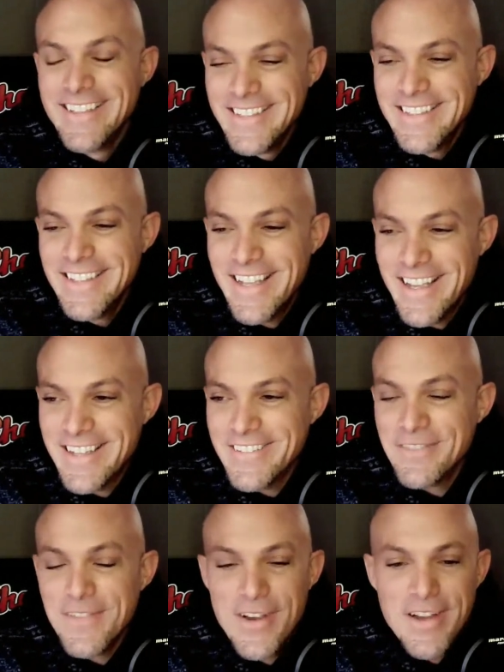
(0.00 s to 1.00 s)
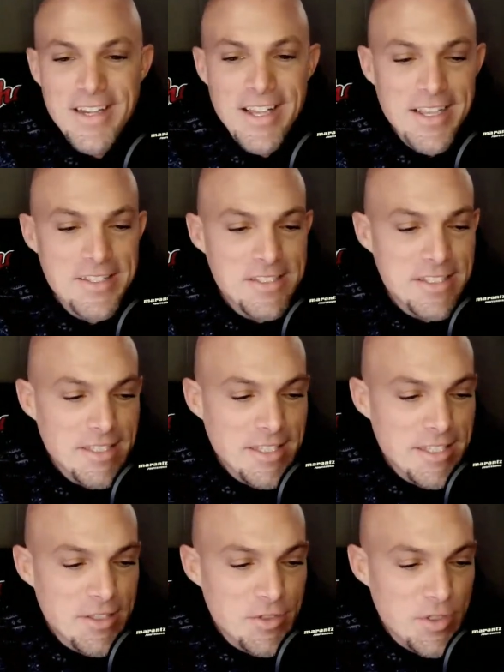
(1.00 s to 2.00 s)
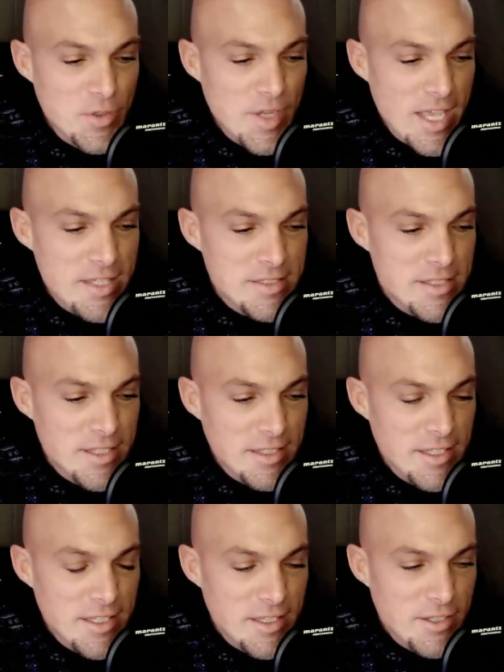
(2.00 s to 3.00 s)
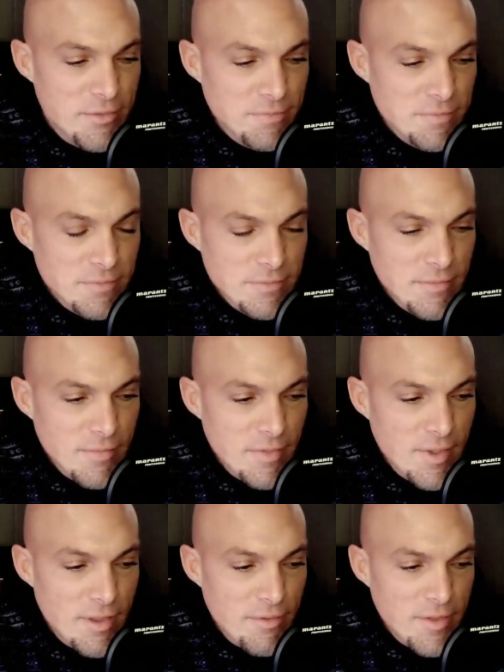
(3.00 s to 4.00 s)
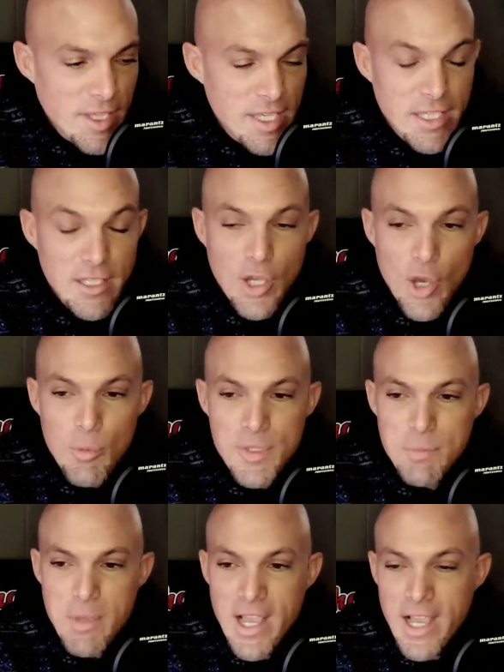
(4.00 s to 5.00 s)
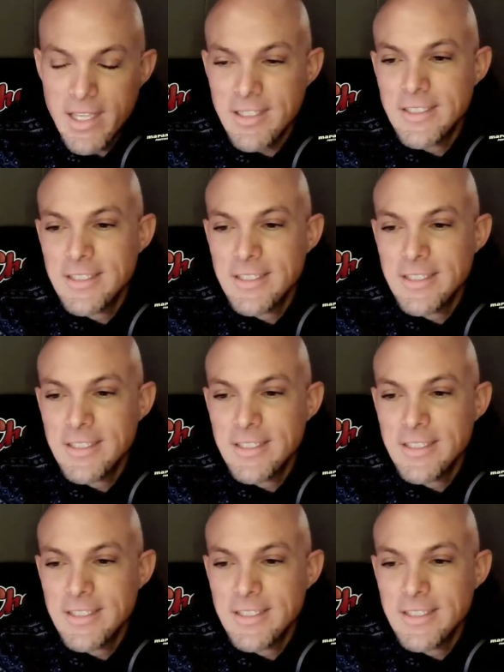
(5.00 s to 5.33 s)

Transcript: Yeah, very nice. The dude has the he could comb his back.